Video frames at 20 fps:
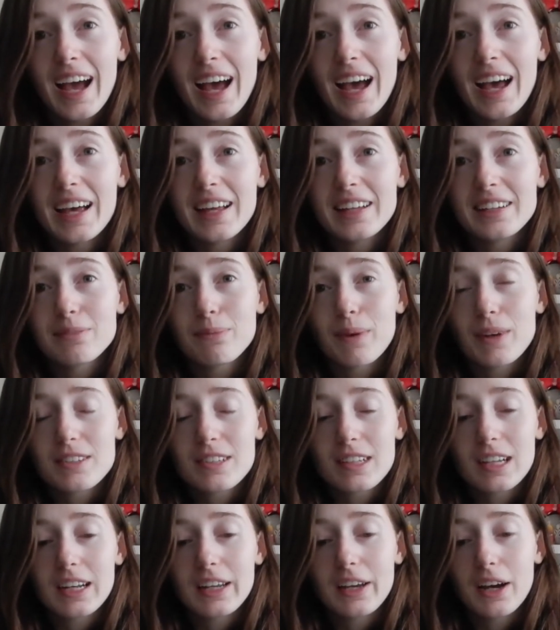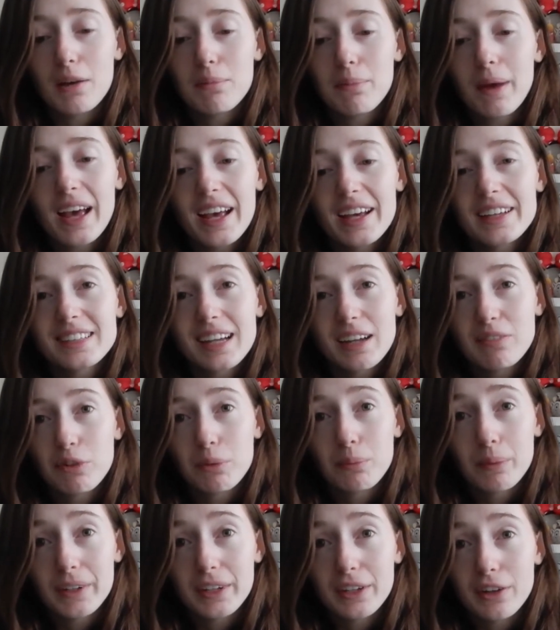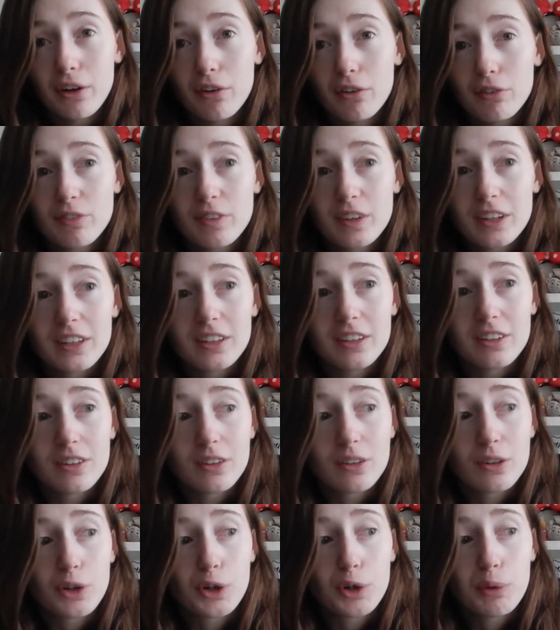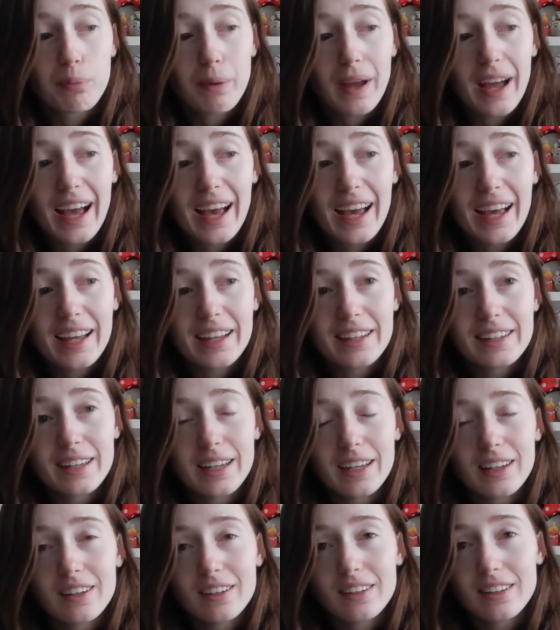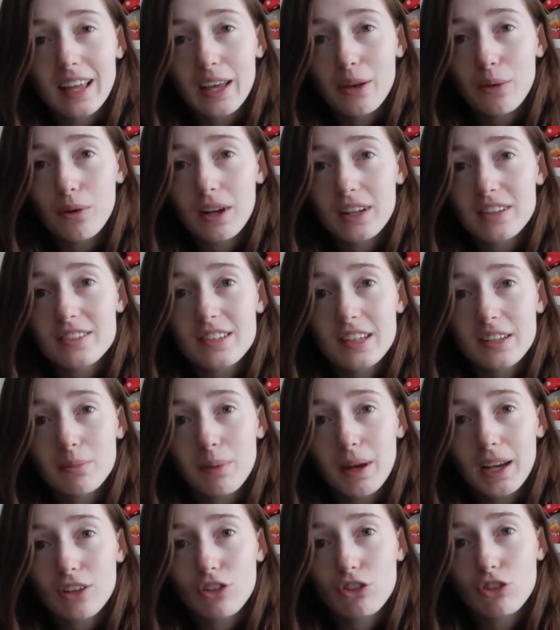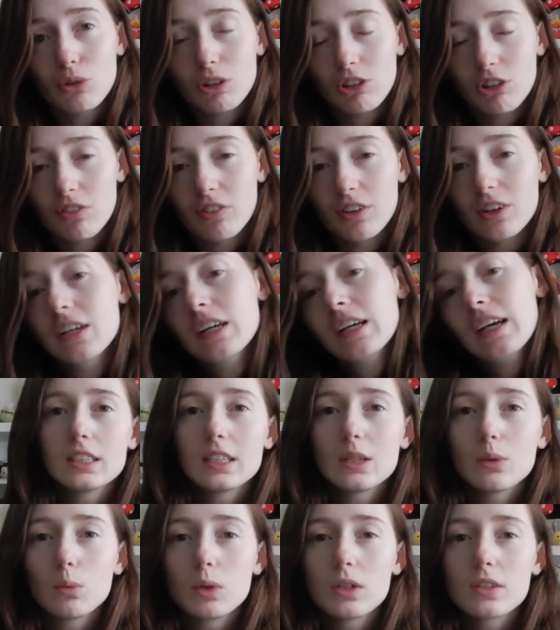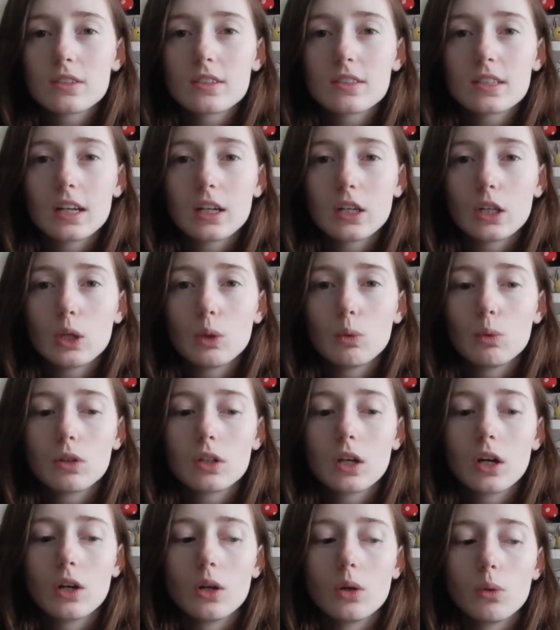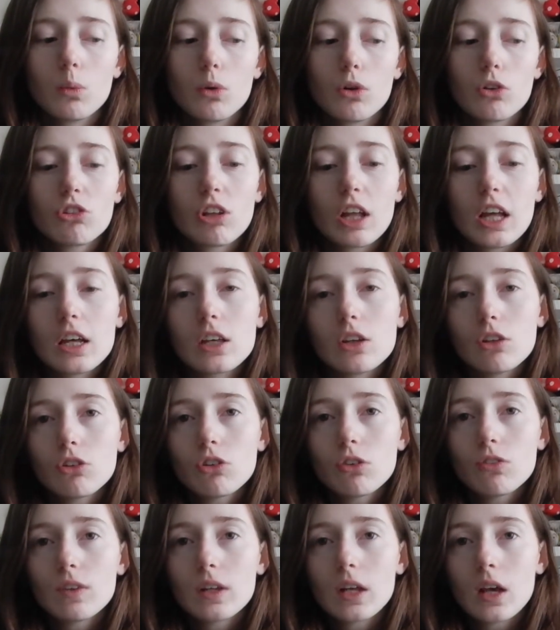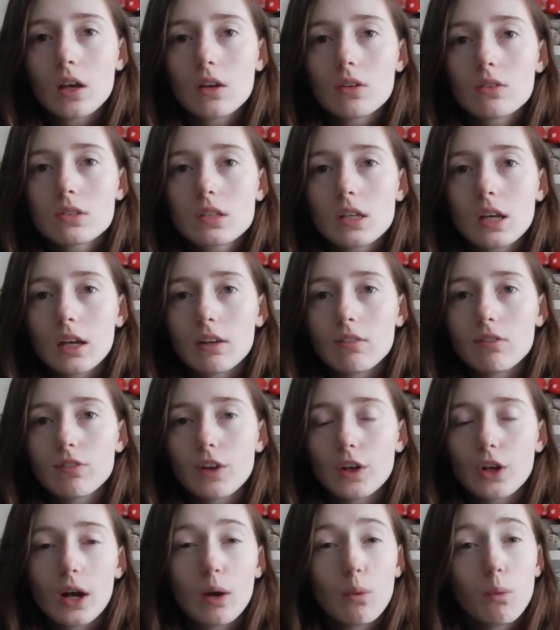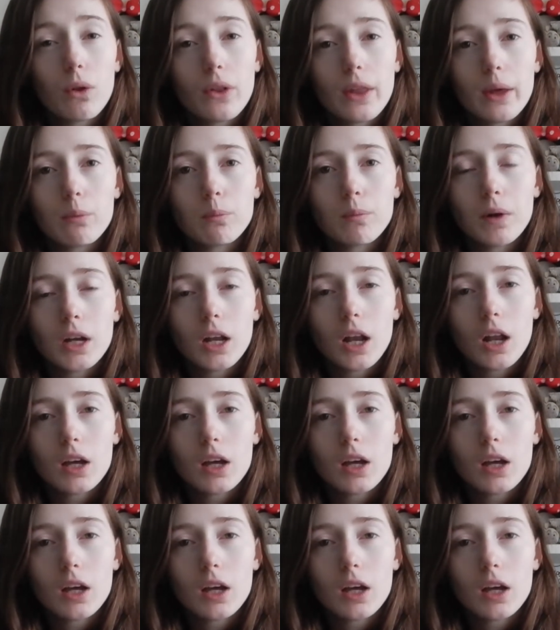and basically I paired everybody off in the group and then they all had to send a package to each other. The idea was is that you would go watch their YouTube videos and figure out what they might